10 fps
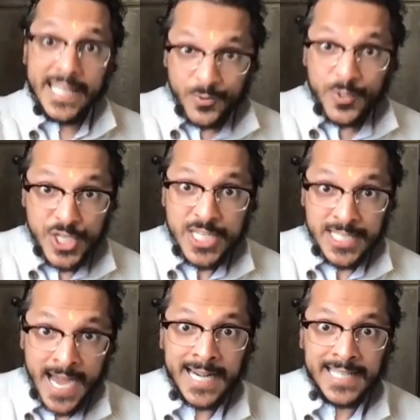in
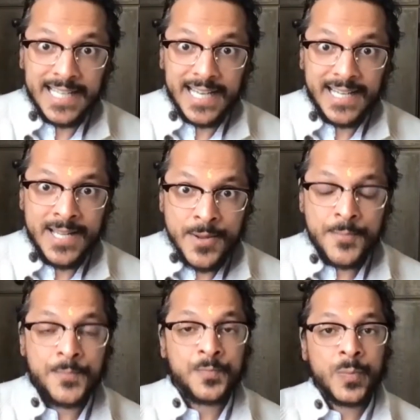Rishi Narada,
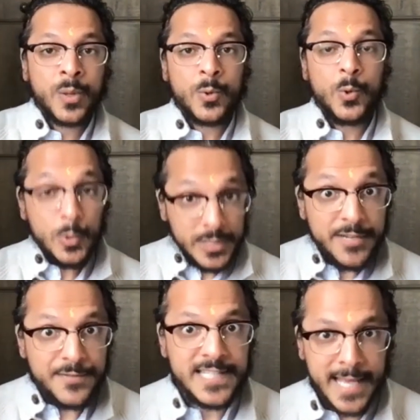who
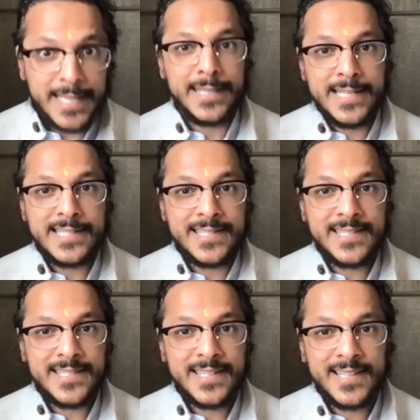lives like
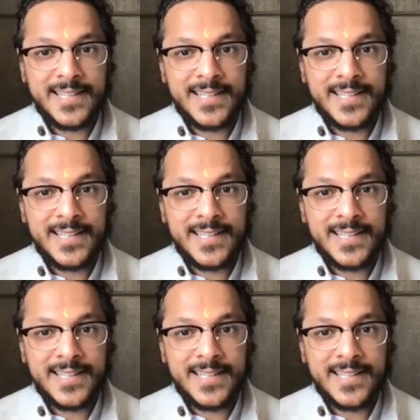this.